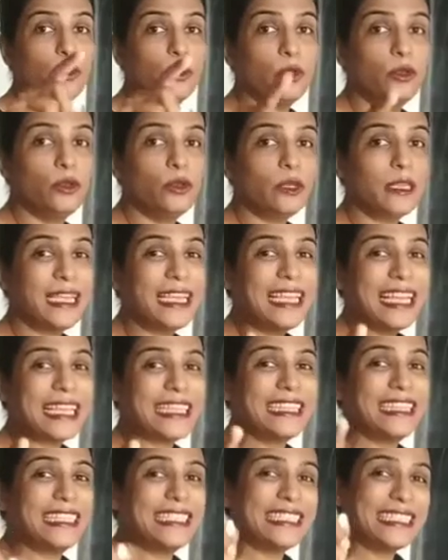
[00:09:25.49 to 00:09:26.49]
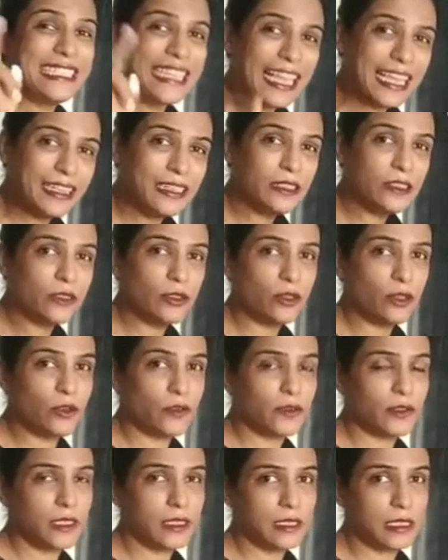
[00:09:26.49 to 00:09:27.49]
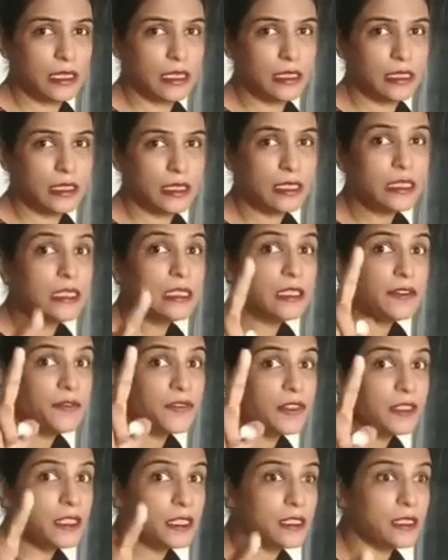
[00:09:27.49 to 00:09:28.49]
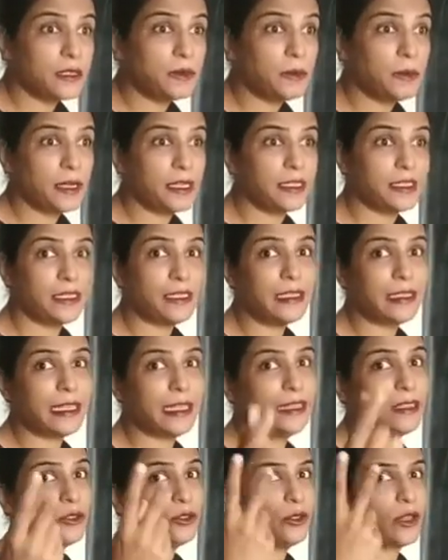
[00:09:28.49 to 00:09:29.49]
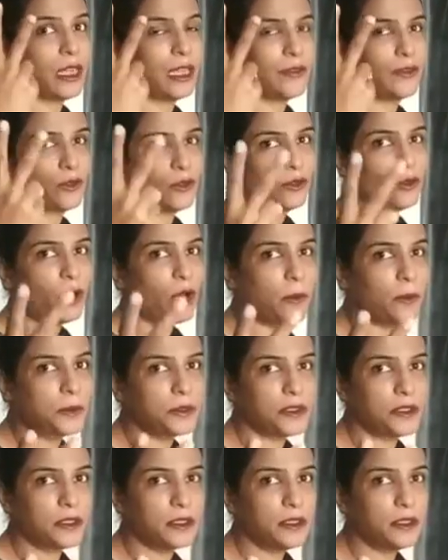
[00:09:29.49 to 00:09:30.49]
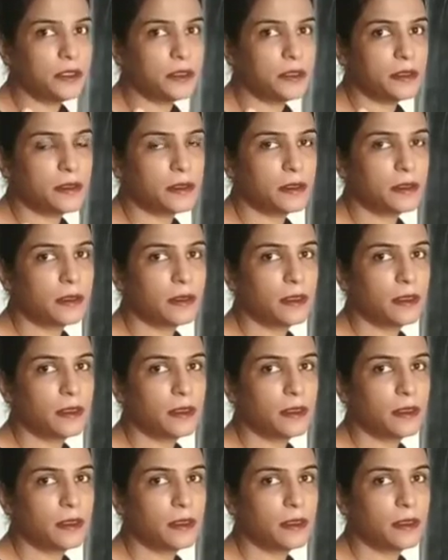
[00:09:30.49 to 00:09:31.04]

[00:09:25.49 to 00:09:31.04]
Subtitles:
Looking at the tense of the sentence, if it is in present tense, you have two options.